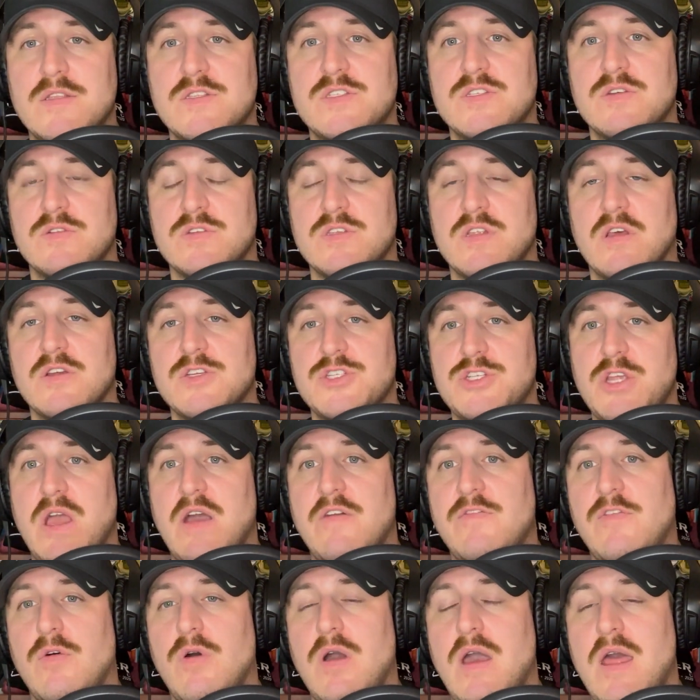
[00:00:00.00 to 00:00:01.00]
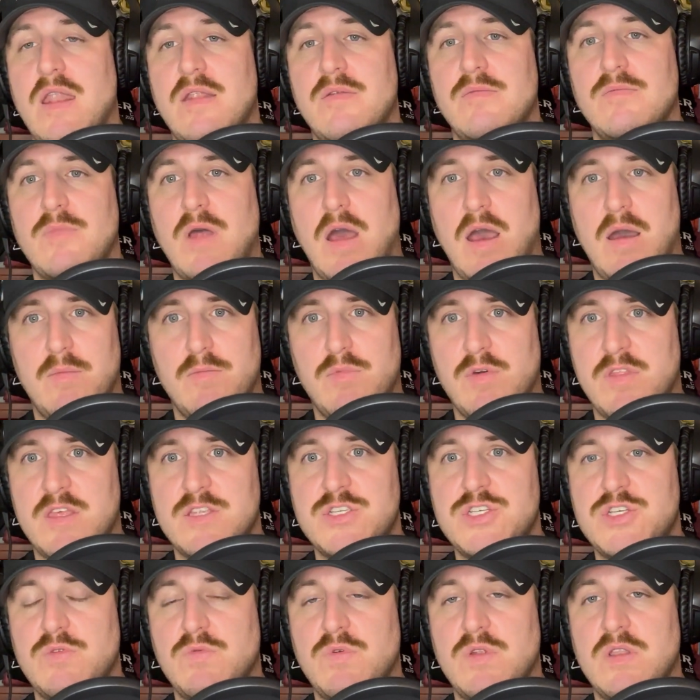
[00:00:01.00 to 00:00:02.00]
So as long as you have, and um, with
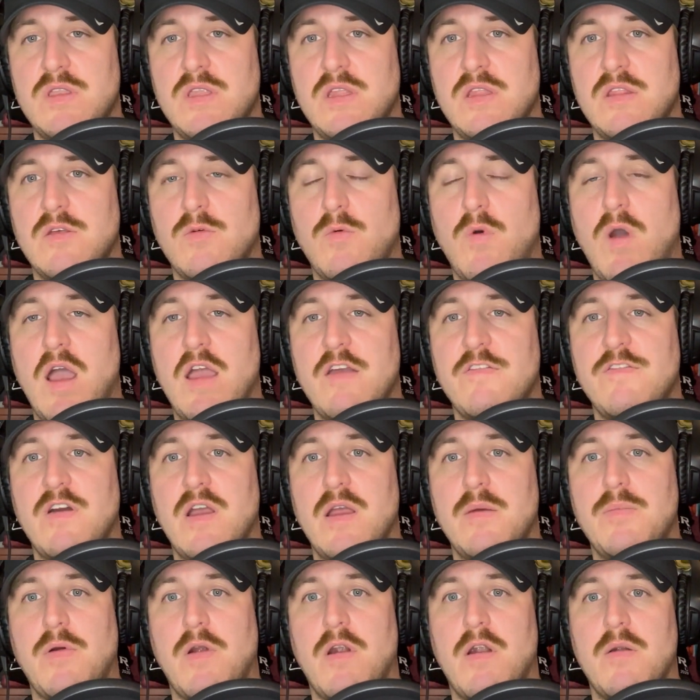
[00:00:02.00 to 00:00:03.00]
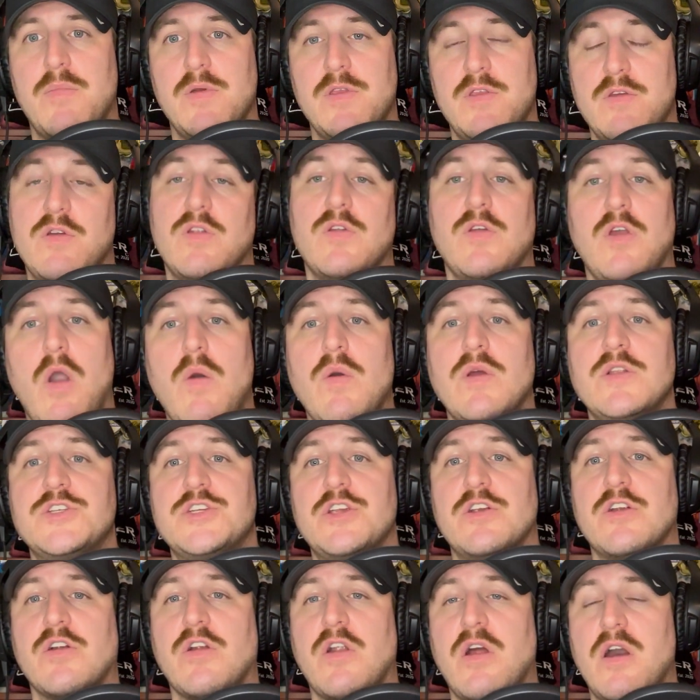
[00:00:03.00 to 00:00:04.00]
this you wouldn't need the Wi-Fi part, but you can go into
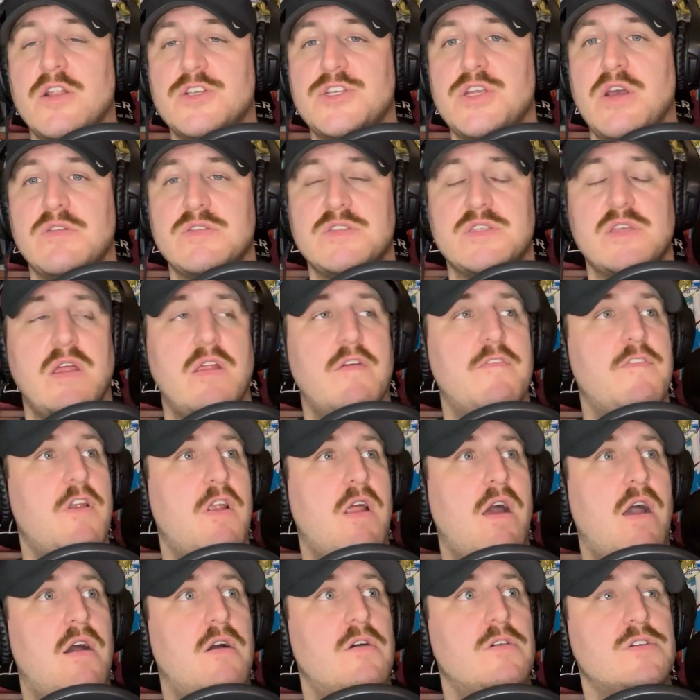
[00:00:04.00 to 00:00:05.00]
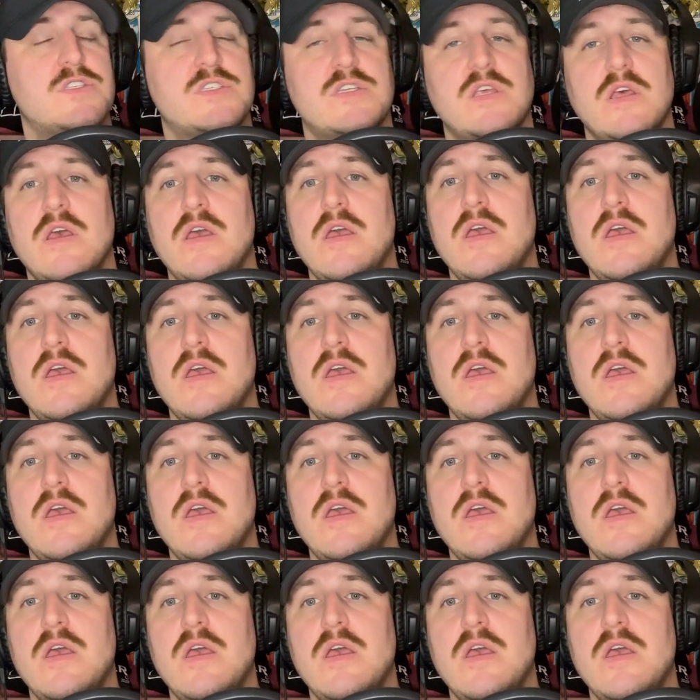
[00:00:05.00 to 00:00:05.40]
your garage outside of your house,